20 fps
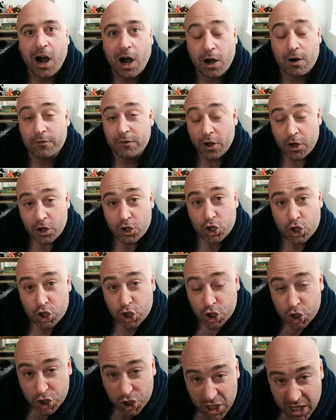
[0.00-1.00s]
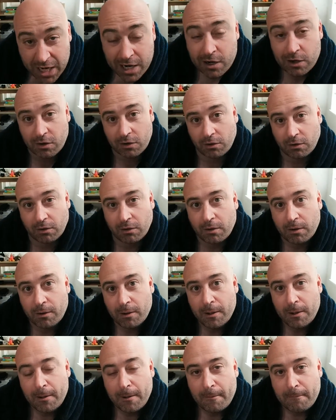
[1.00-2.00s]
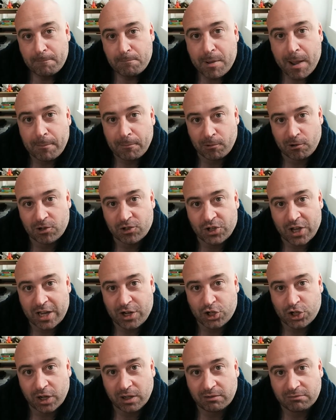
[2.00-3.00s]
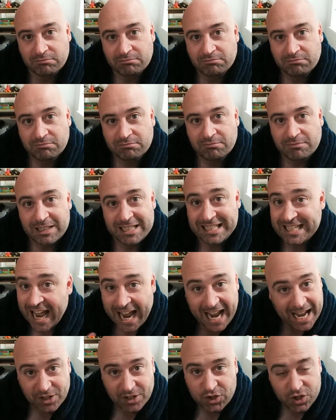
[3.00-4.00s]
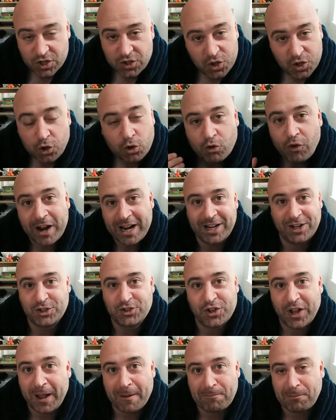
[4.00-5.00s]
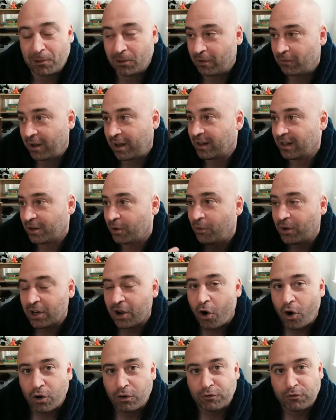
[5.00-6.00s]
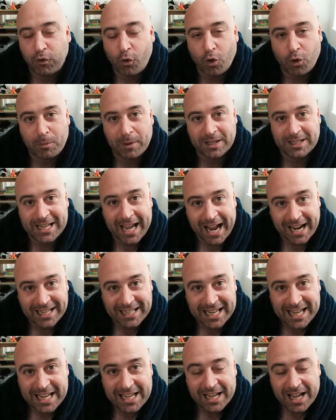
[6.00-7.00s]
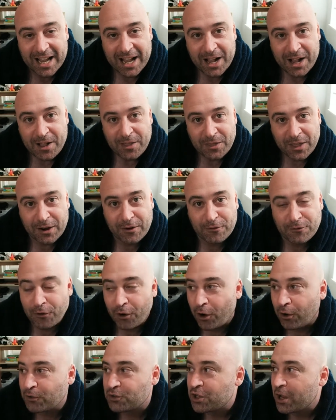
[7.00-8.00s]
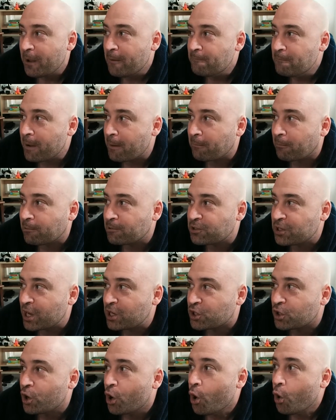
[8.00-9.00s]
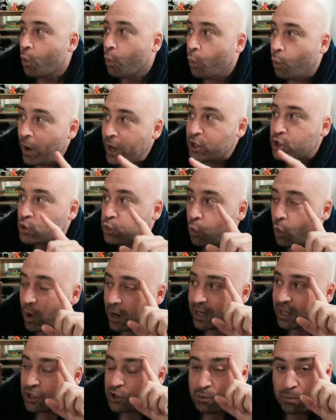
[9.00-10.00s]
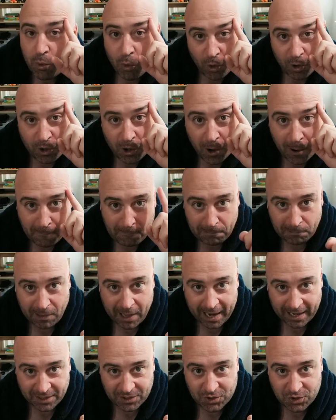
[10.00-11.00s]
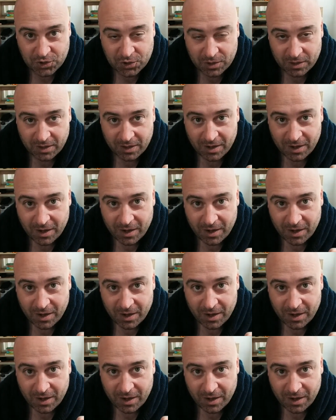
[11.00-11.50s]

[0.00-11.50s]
of sheer memorization. Dance is a great example of, I don't know, an art form, a technique that involves memorization. Which one is more complex?